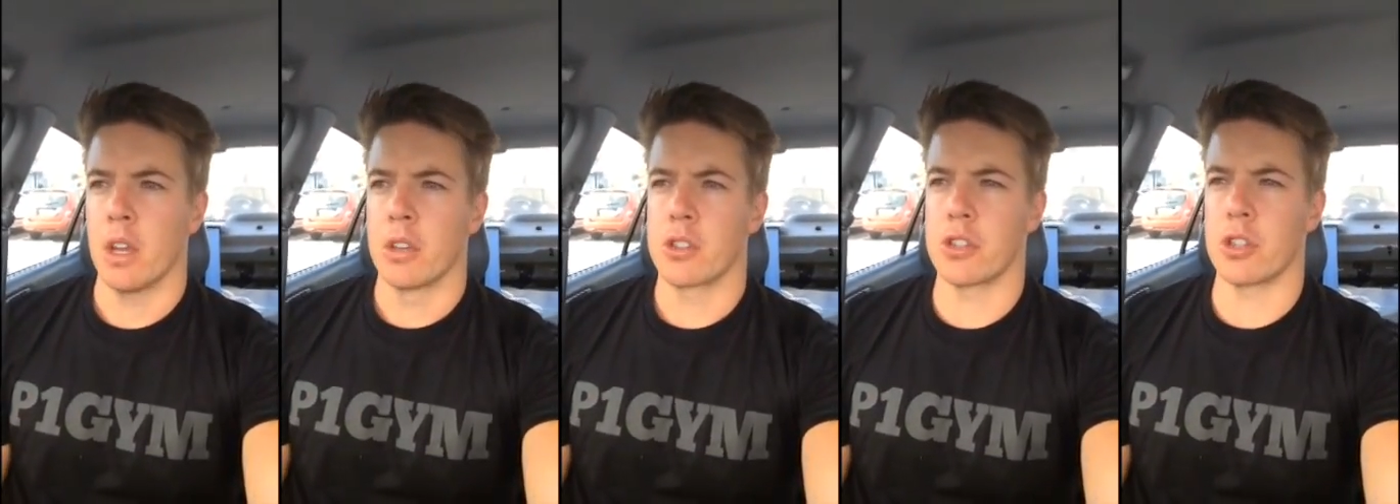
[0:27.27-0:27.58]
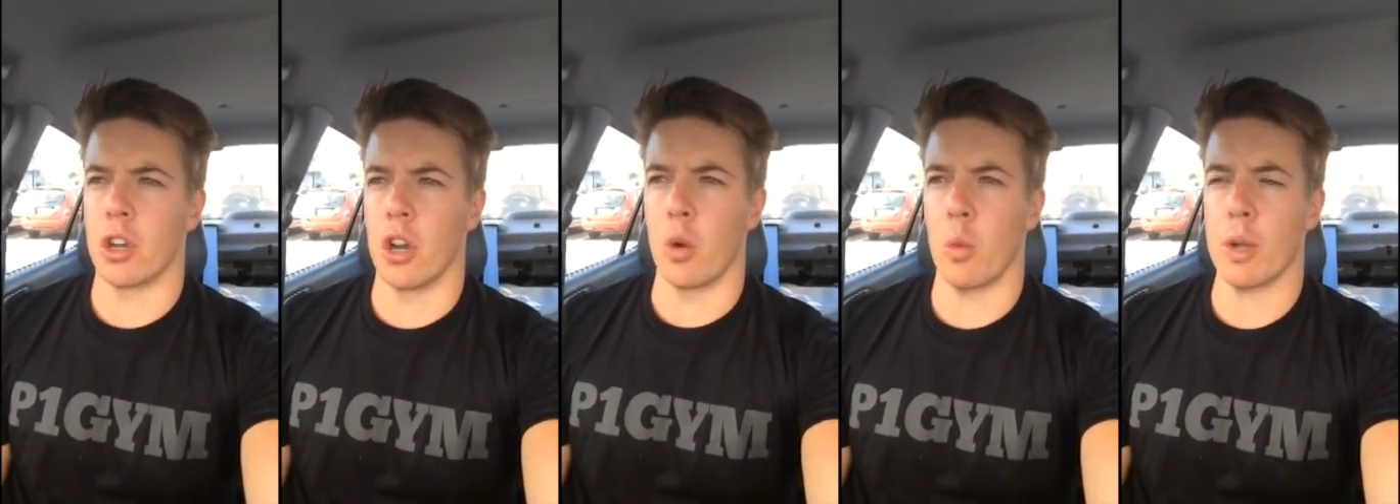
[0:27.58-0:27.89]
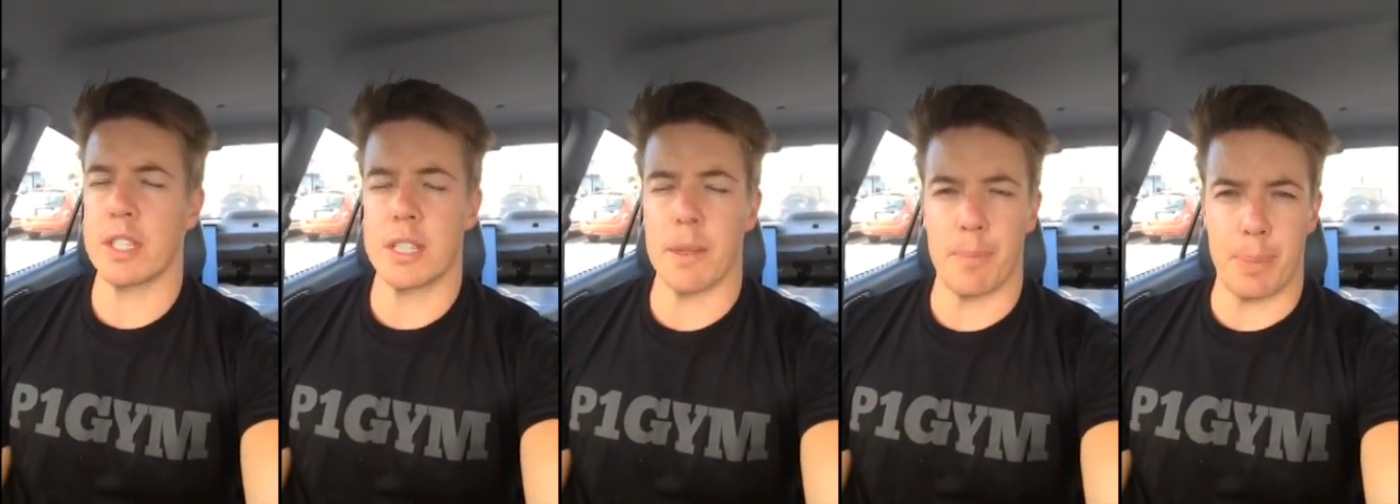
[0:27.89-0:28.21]
So
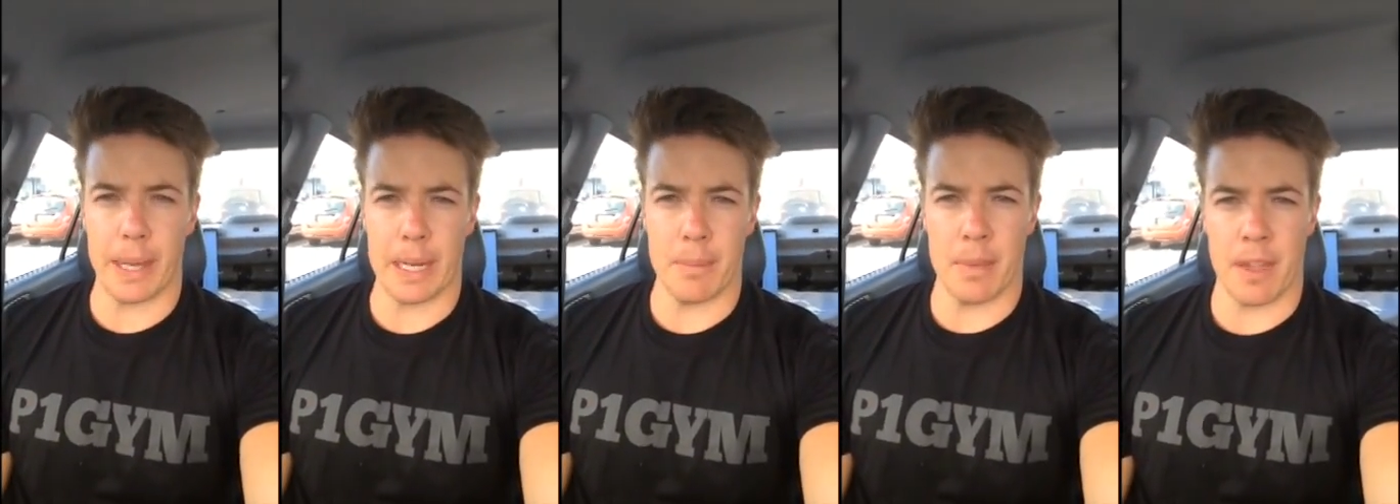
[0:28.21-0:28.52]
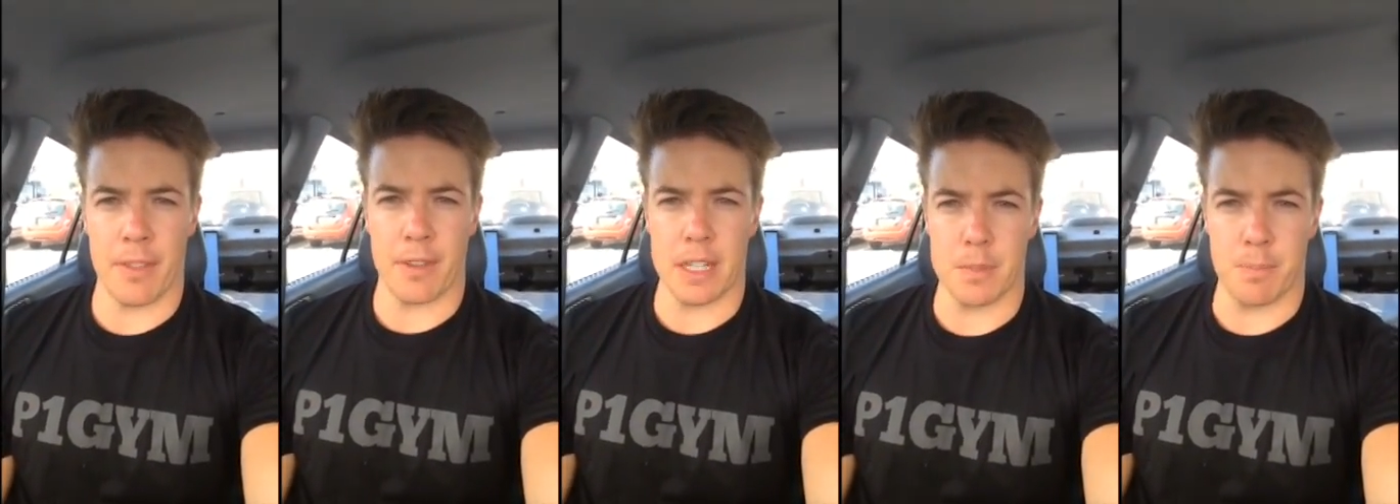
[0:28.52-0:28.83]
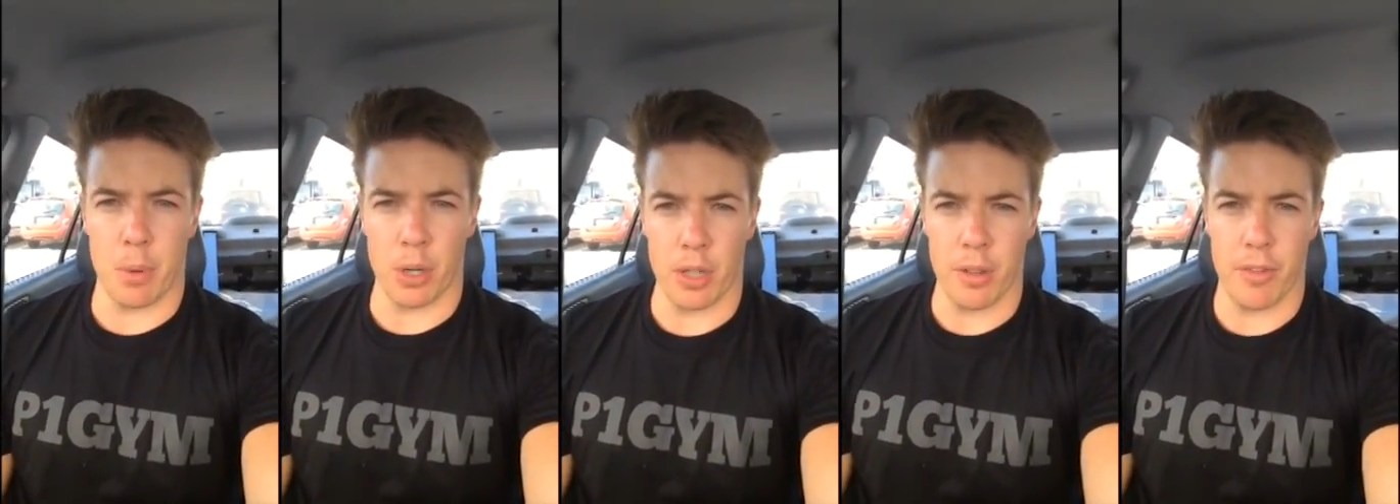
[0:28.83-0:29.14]
what's a better method is
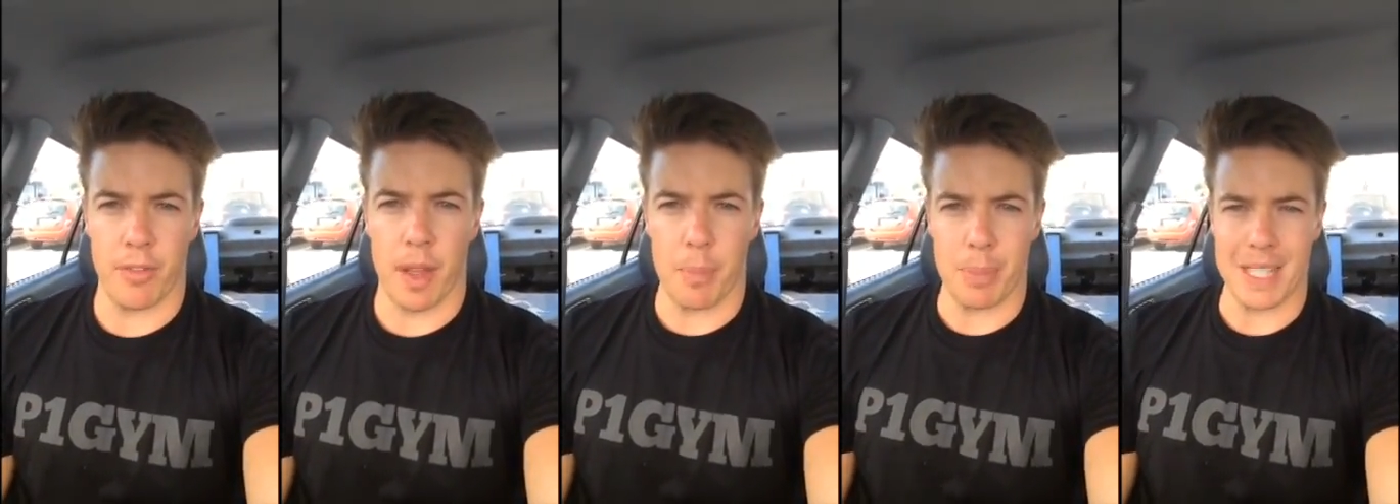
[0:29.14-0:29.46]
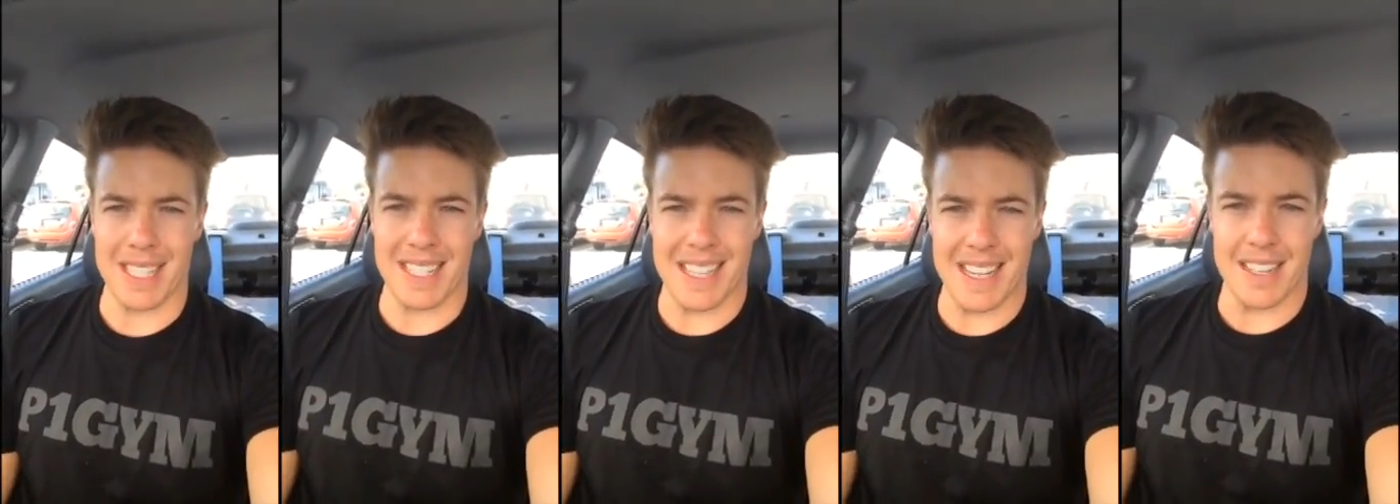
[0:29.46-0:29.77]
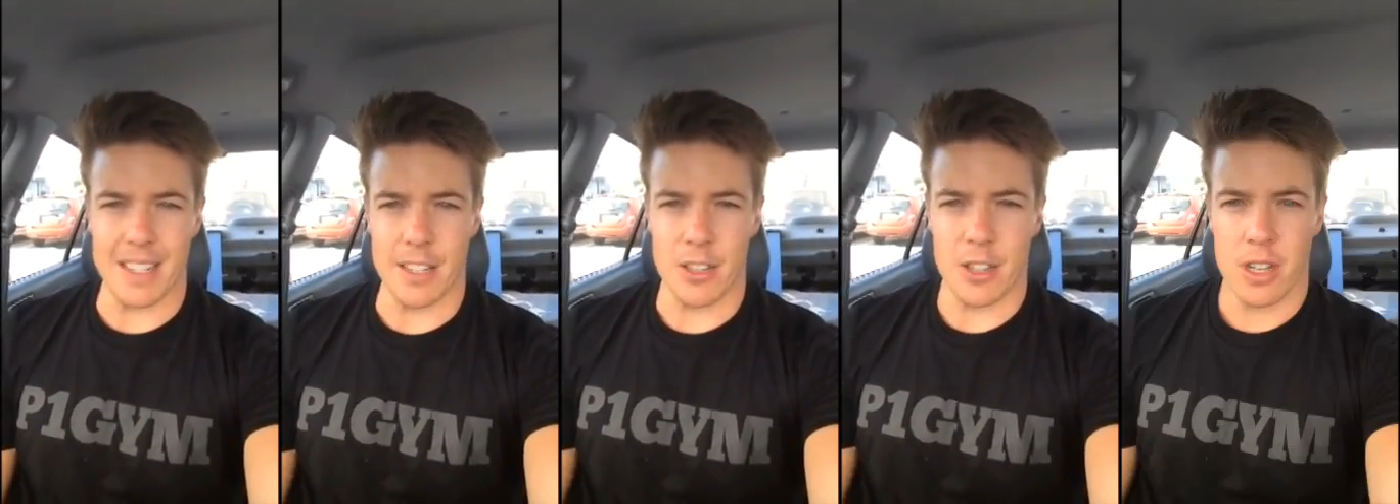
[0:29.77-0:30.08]
body fat
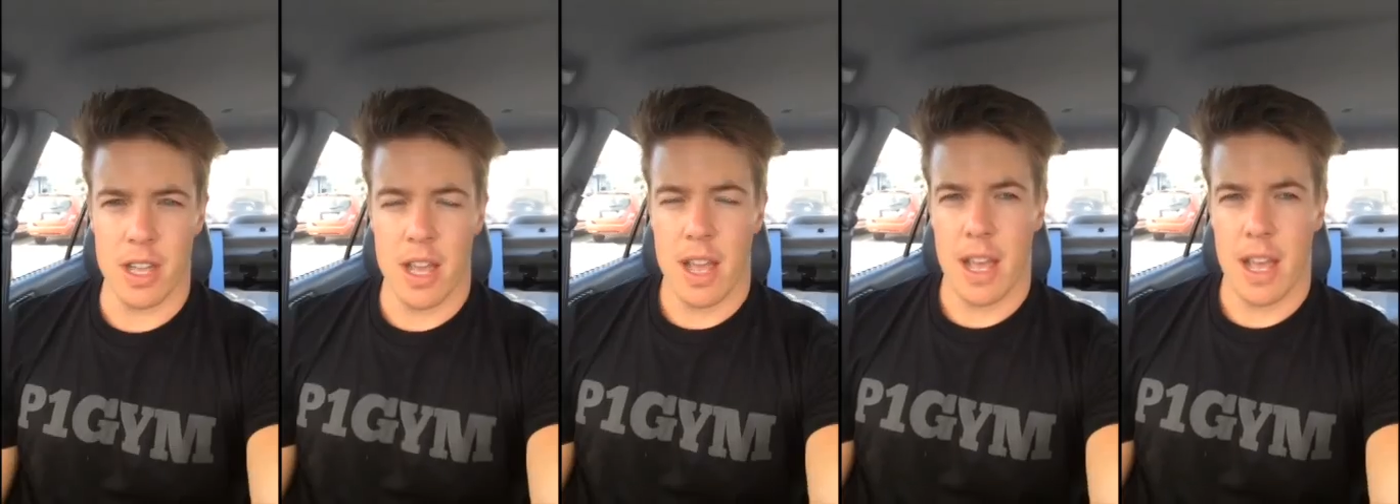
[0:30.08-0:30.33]
percentage.